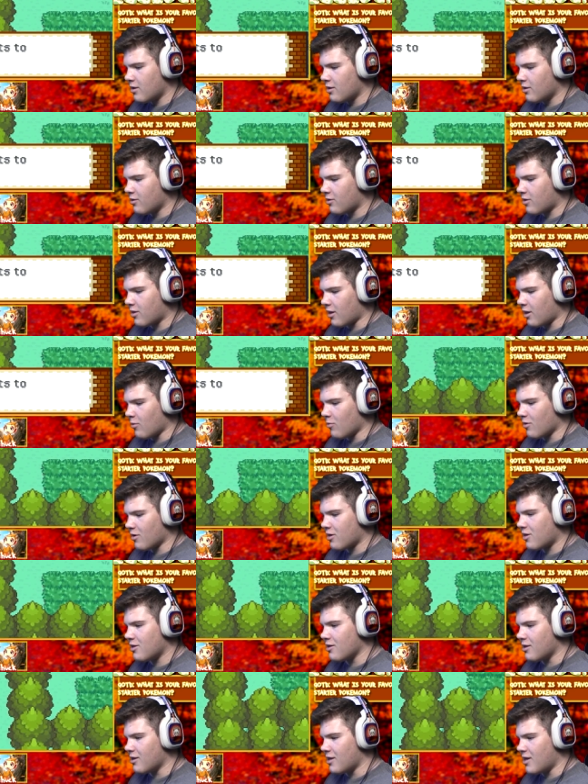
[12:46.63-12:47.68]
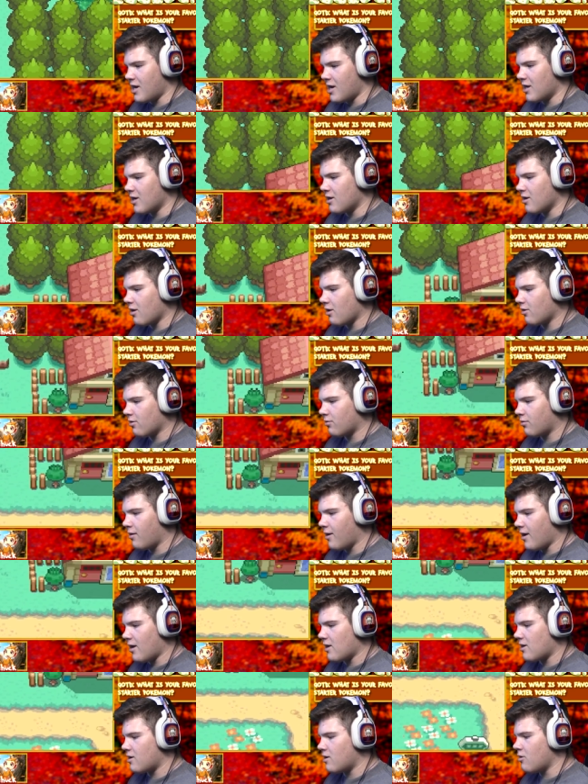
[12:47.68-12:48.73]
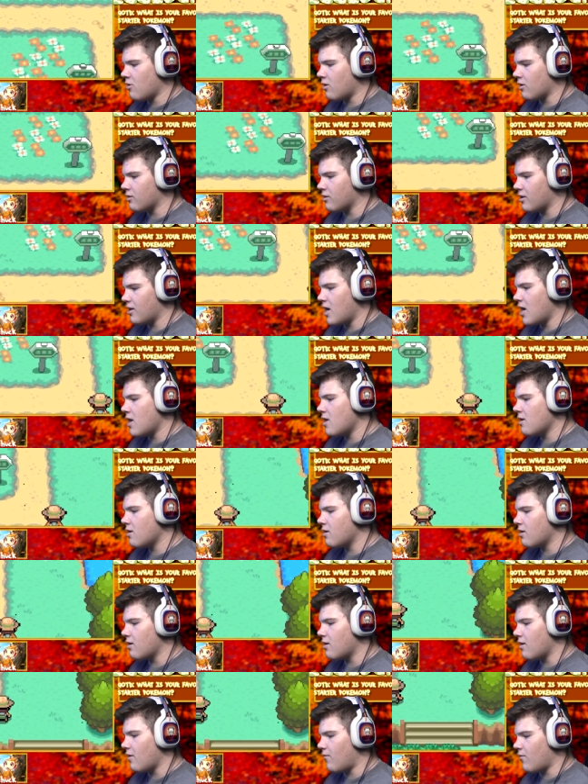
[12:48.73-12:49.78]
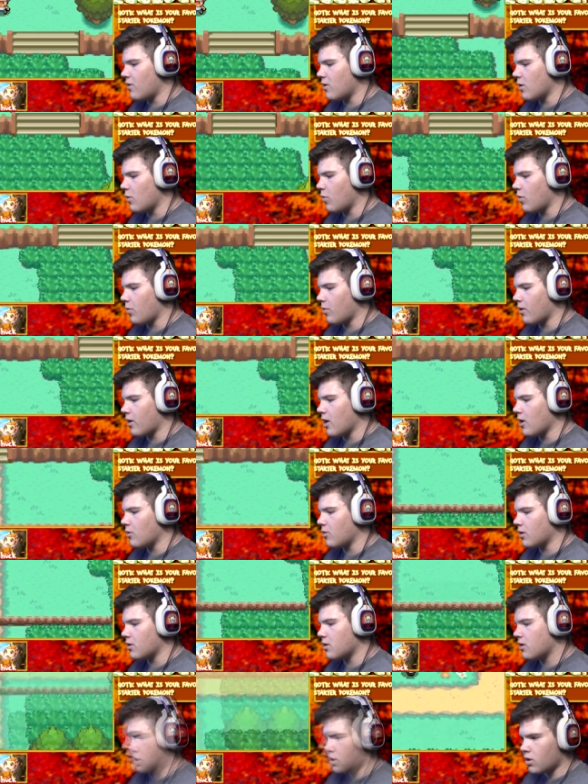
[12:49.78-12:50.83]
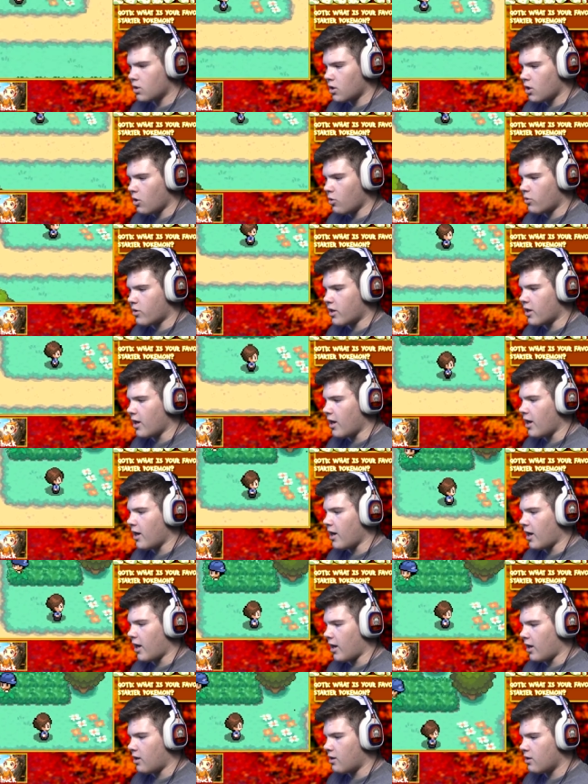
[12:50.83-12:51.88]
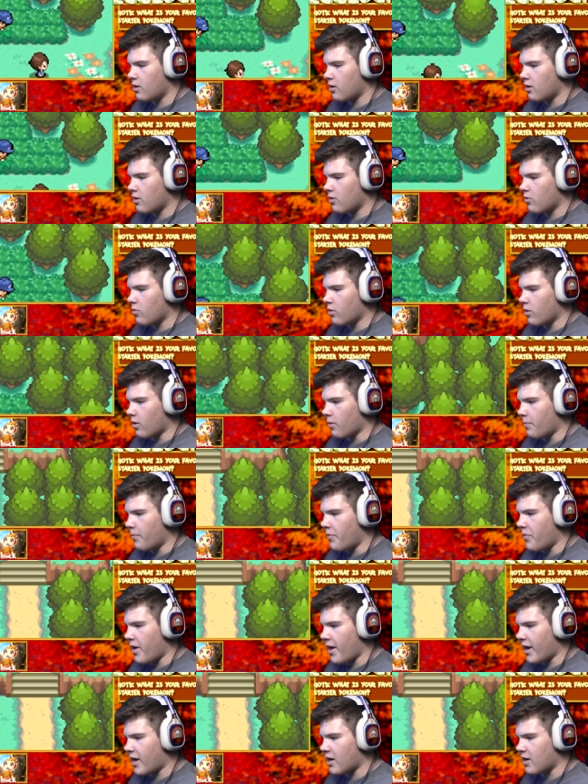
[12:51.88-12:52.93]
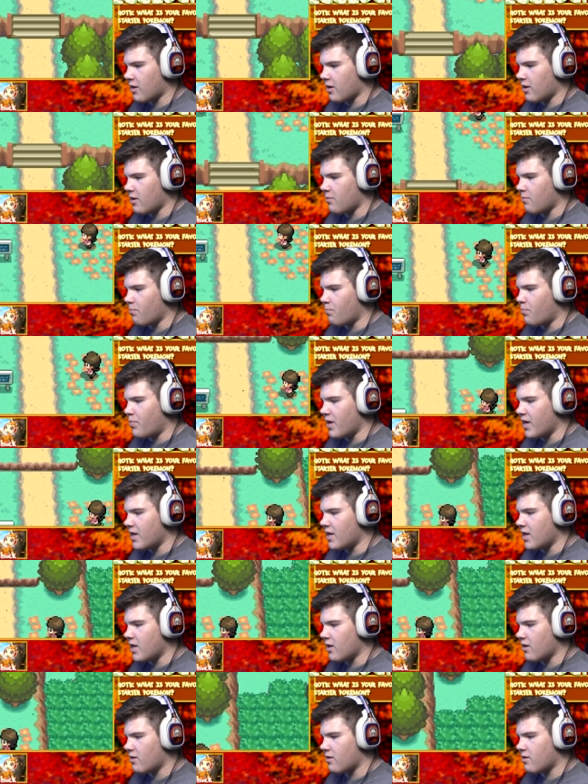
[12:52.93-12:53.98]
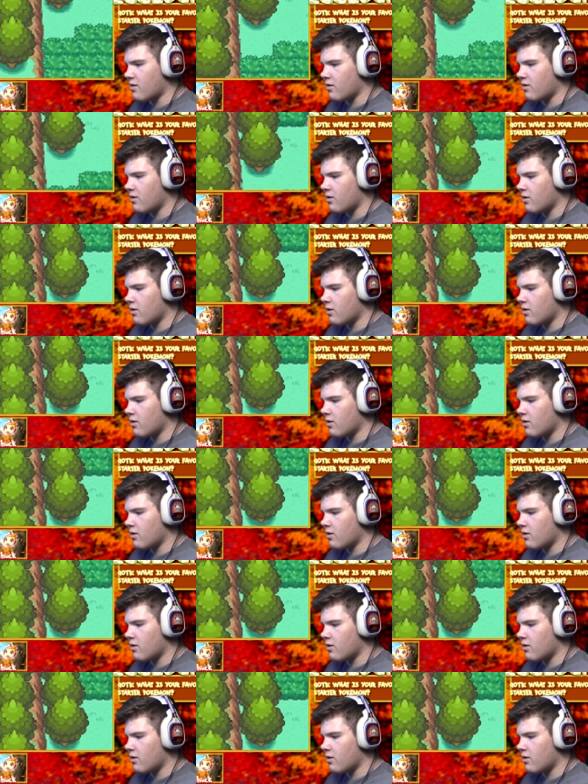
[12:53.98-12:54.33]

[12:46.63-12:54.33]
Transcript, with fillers: Looks like it wants to lead. Alright, you can lead if you know where we're going. Okay, we are back in business.